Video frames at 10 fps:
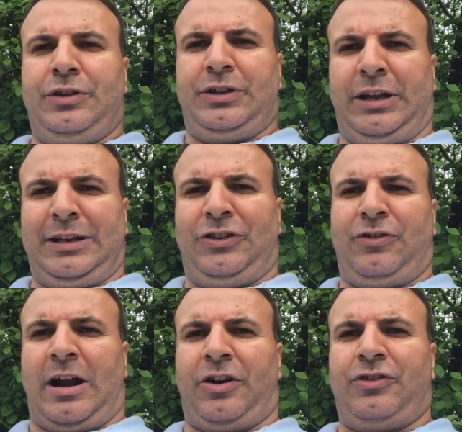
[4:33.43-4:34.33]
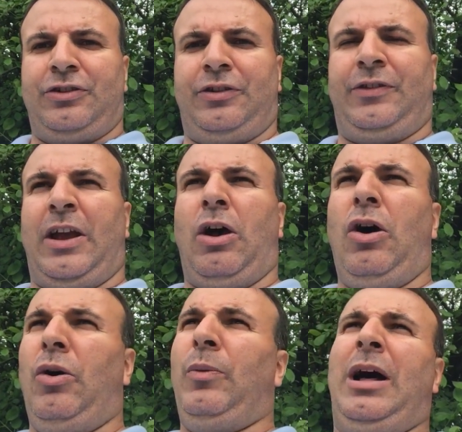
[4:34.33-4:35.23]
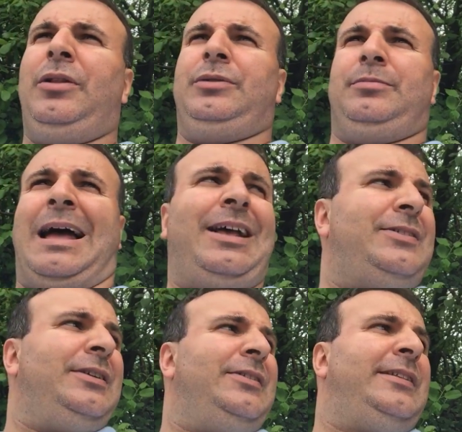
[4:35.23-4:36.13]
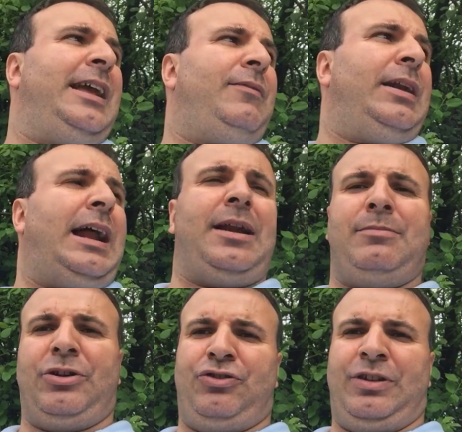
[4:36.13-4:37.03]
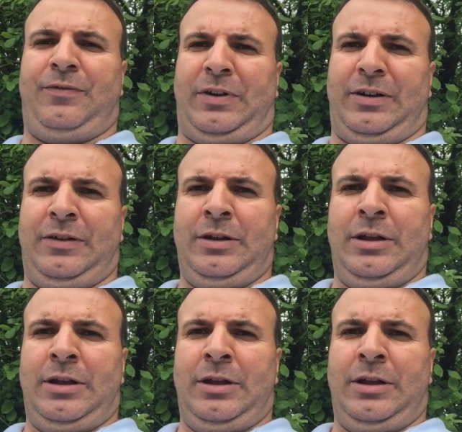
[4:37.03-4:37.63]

deconstruction to say, oh, well, master and slave are not much different,